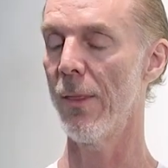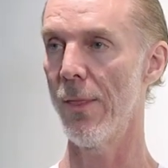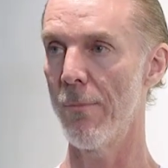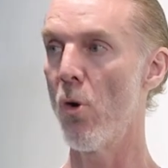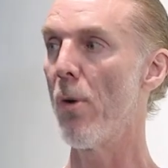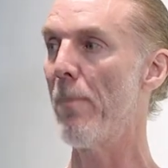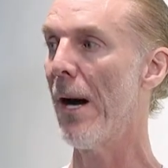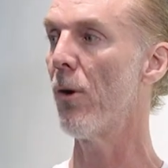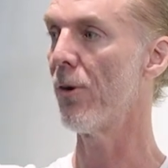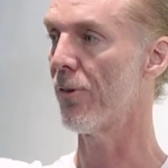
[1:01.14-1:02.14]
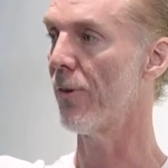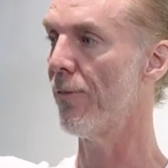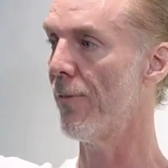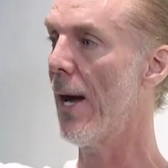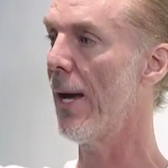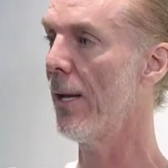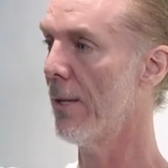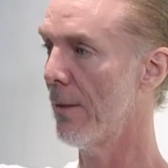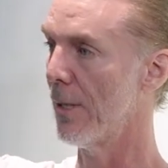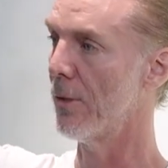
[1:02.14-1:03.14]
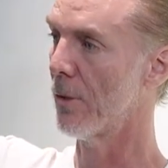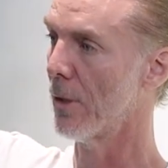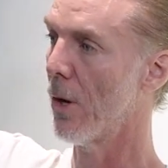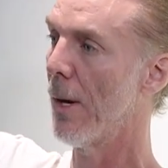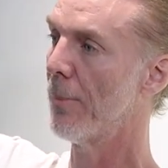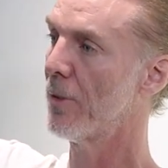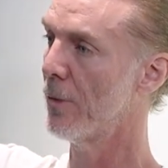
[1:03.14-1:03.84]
the more powers of phi that you can go up